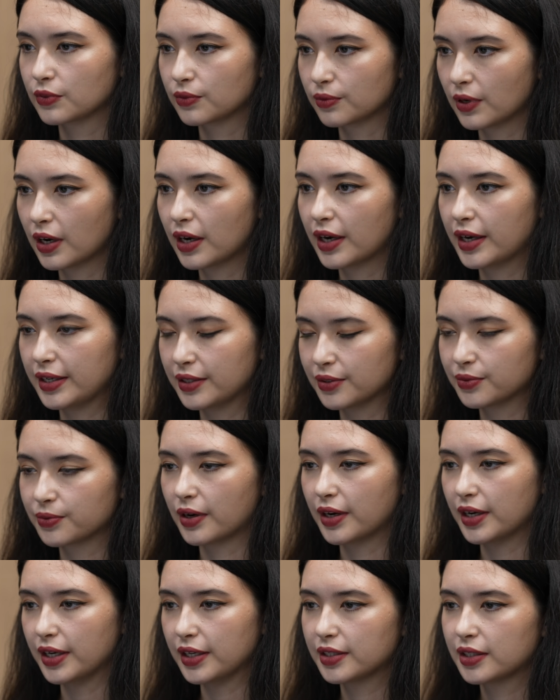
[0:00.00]
Right,
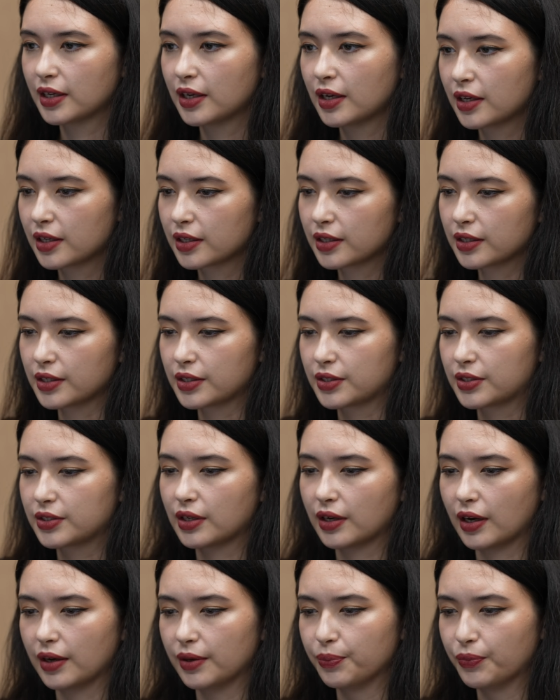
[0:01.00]
right. Because
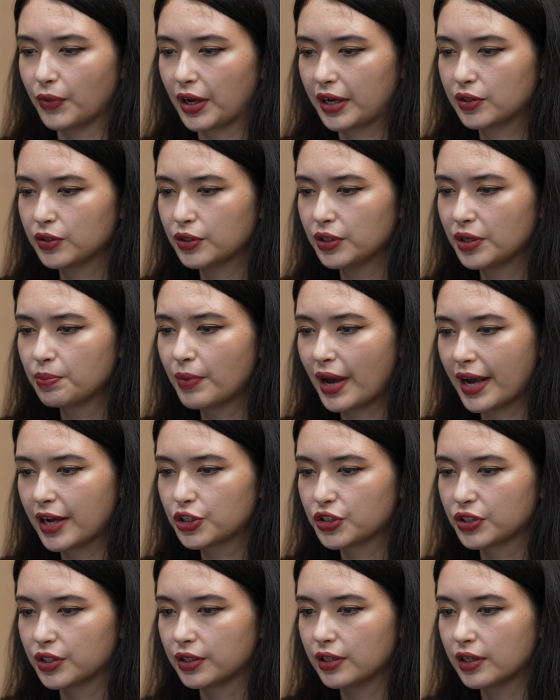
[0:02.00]
um, I could
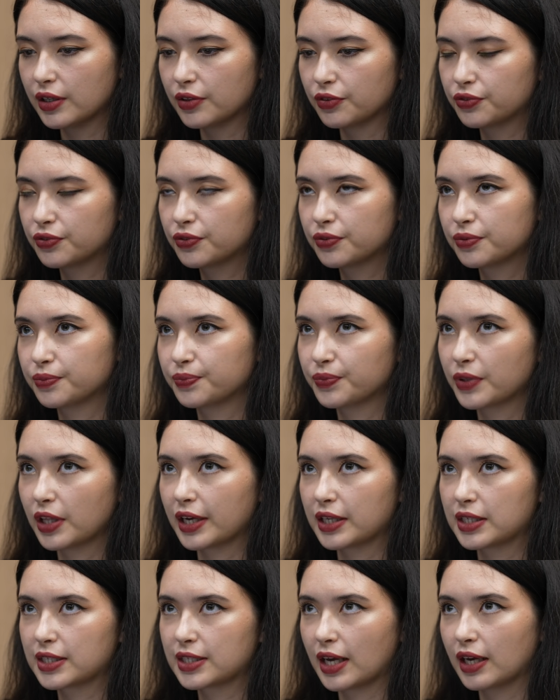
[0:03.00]
imagine if,
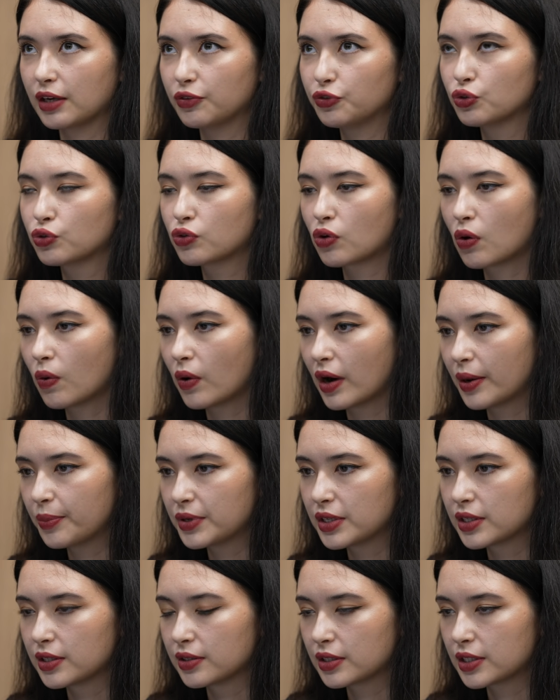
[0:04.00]
let's say, if you grow up
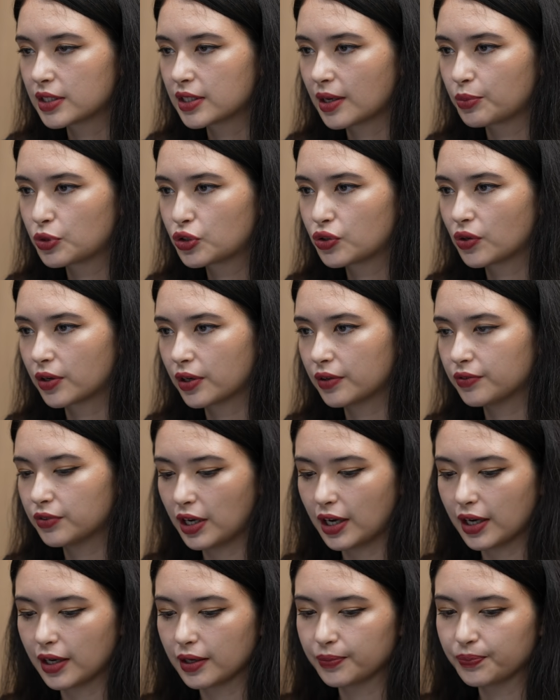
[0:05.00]
in some sort of
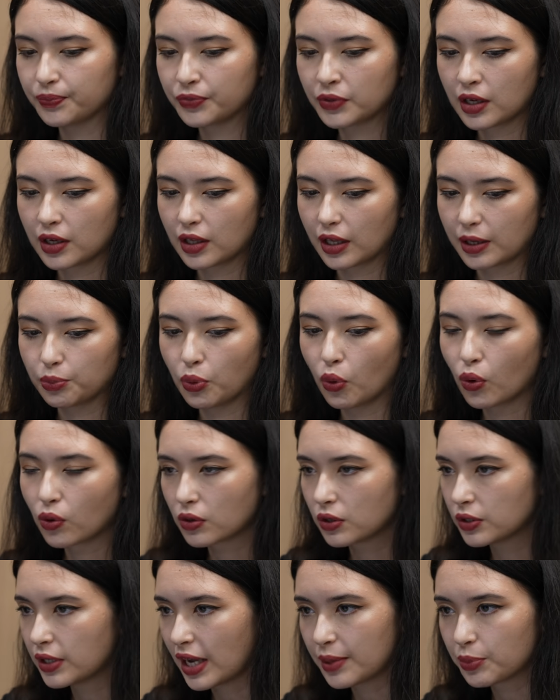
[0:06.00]
a like
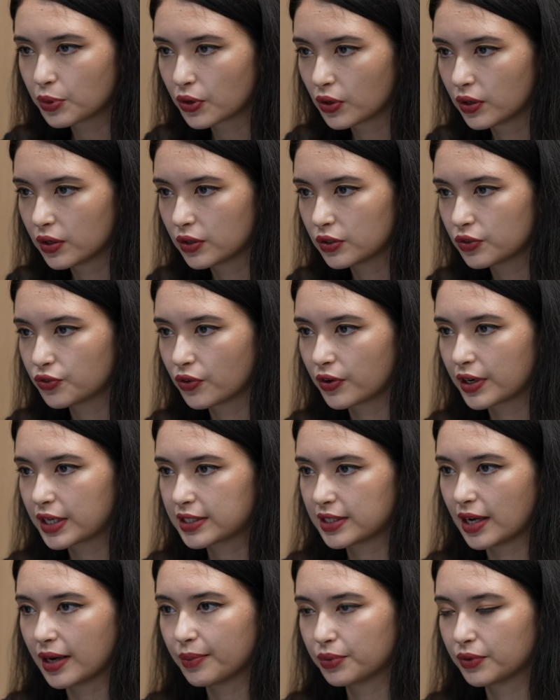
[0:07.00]
poorer neighborhood, for
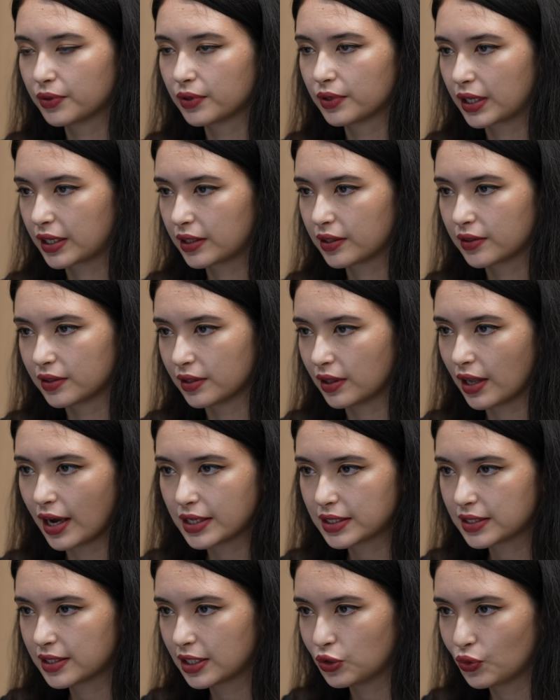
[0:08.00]
example, like the
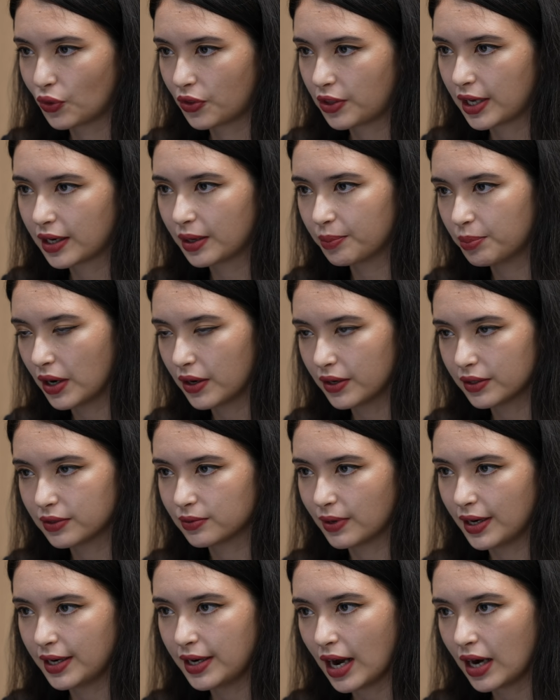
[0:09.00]
last thing you think
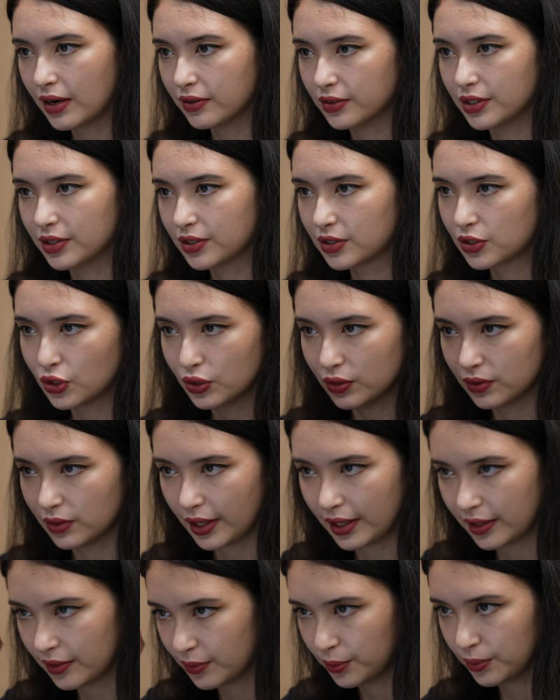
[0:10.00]
about right now is to
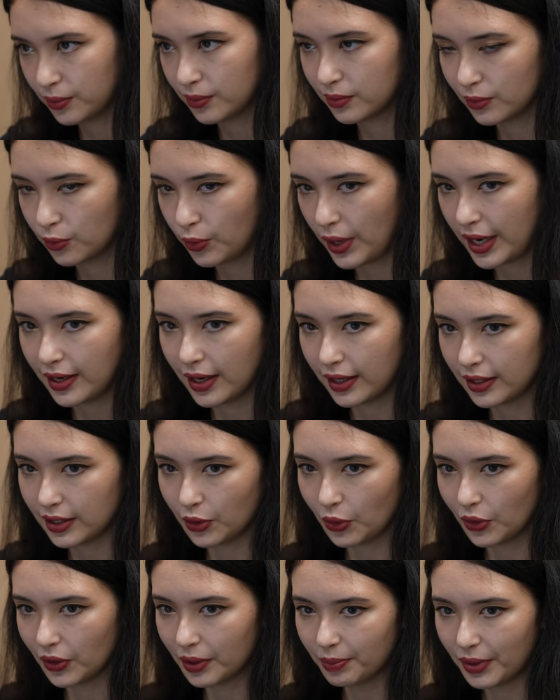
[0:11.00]
like win at the
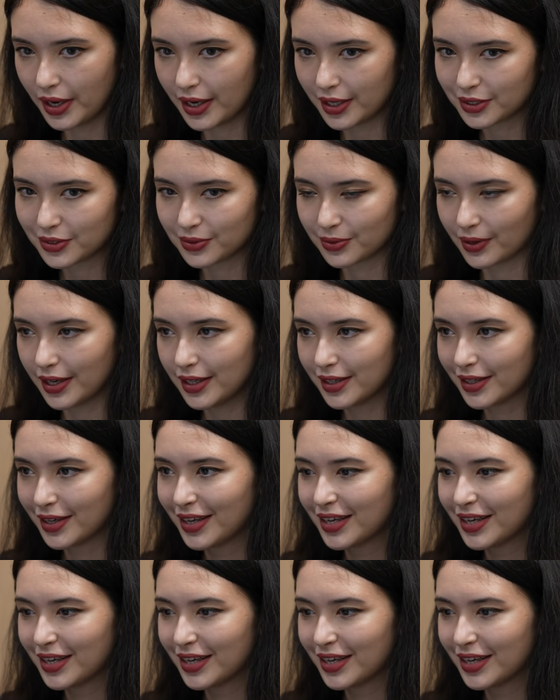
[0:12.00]
Olympics, right?